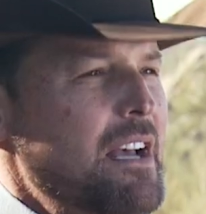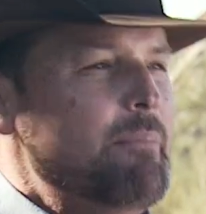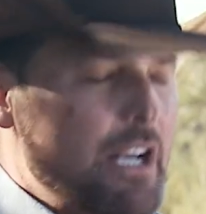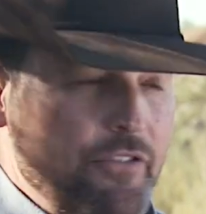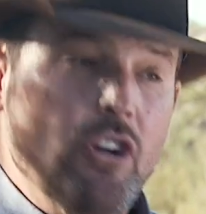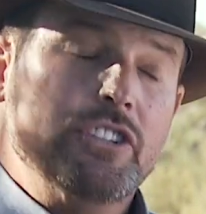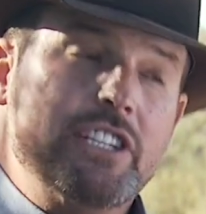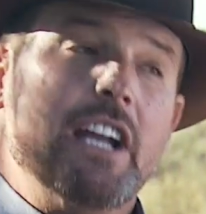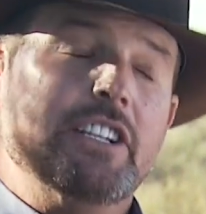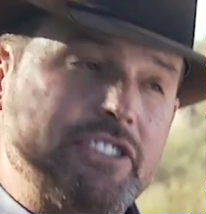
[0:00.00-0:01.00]
But if you're
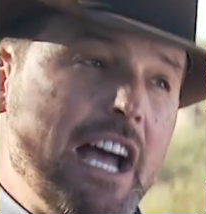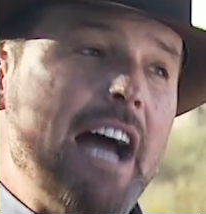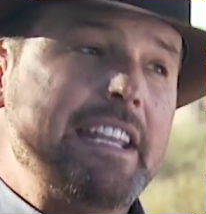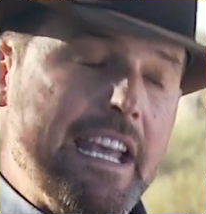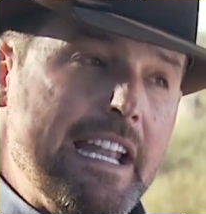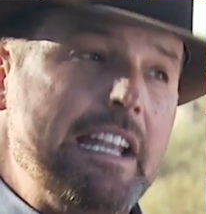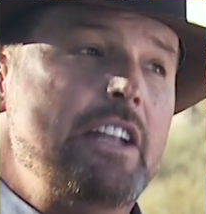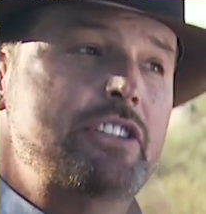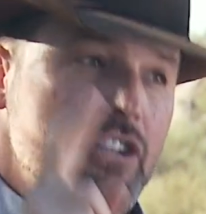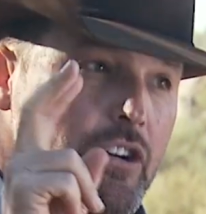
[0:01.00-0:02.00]
going to start getting
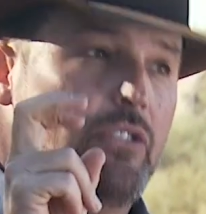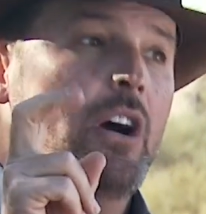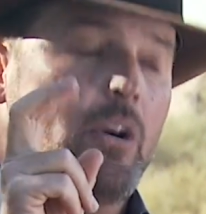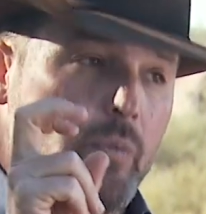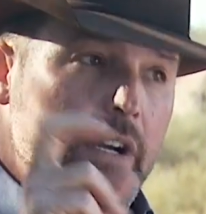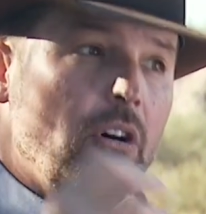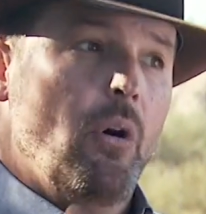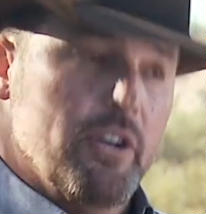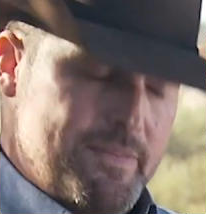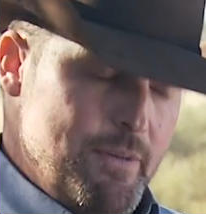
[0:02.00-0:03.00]
into real
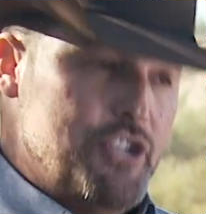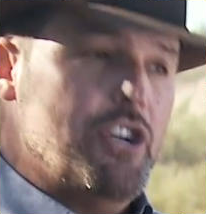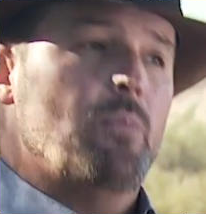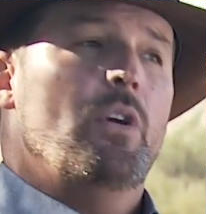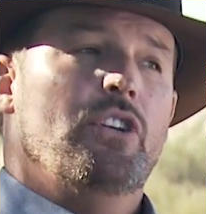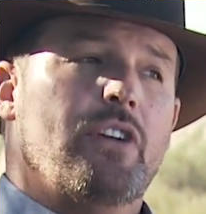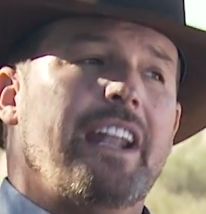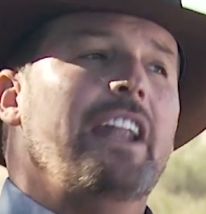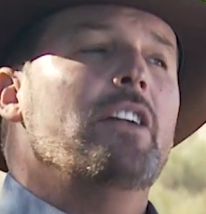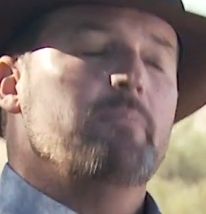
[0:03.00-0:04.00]
horsemanship where you're
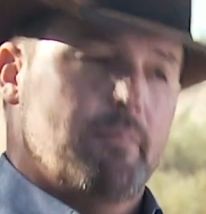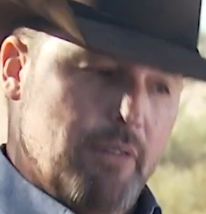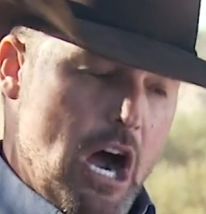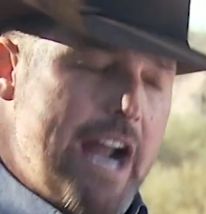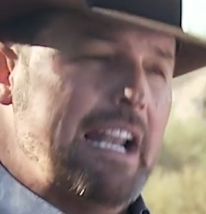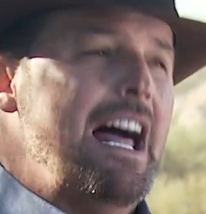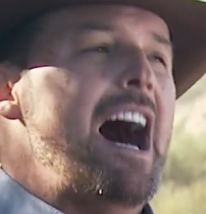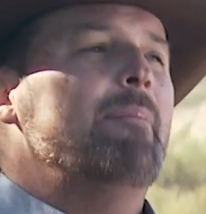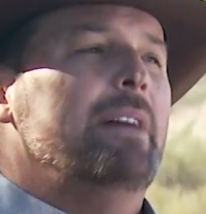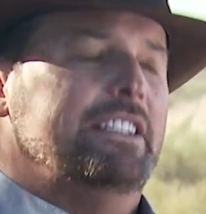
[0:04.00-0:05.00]
getting them to bridle
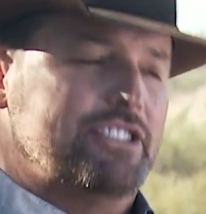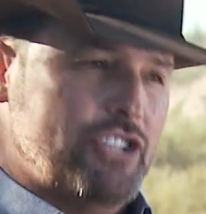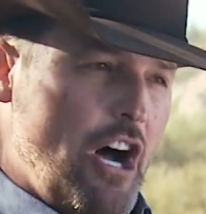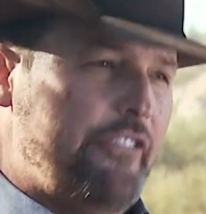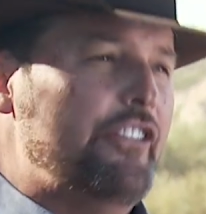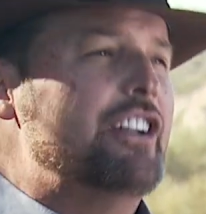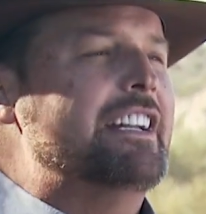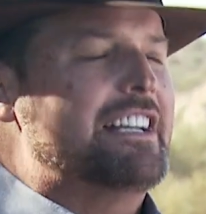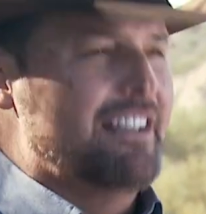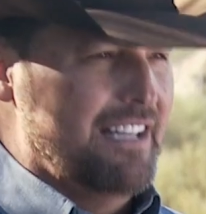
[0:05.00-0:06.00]
up and soften
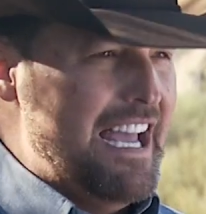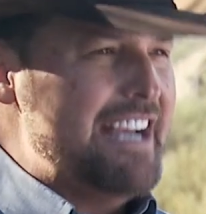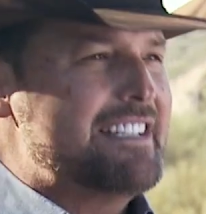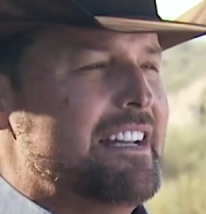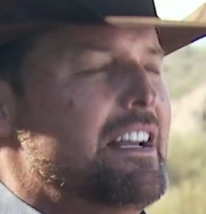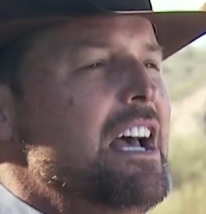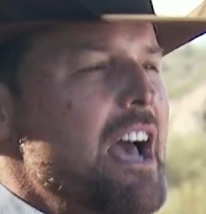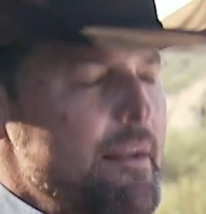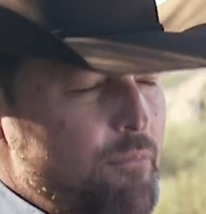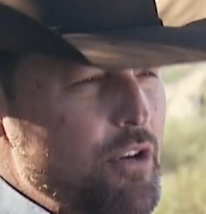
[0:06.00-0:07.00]
and collect and
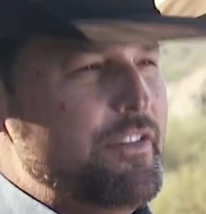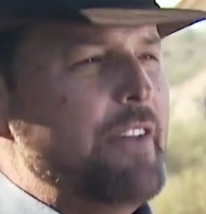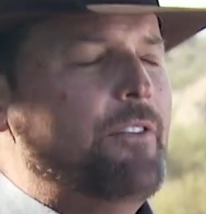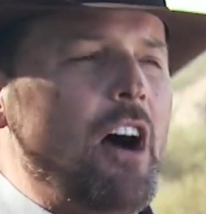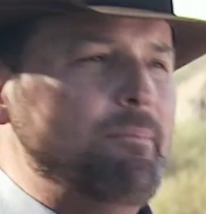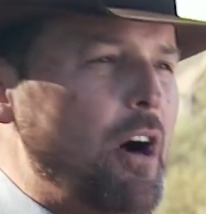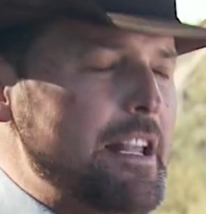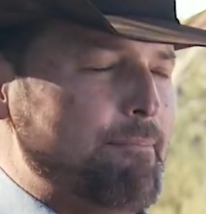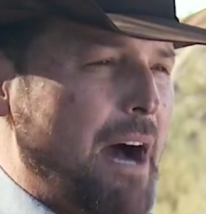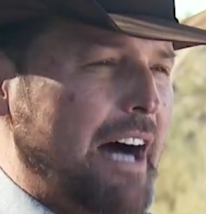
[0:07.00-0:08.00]
move their 5
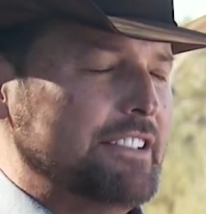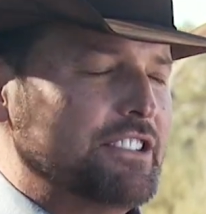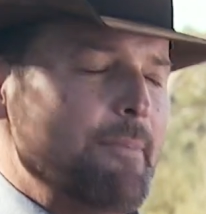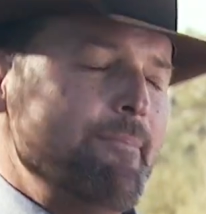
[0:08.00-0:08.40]
body parts,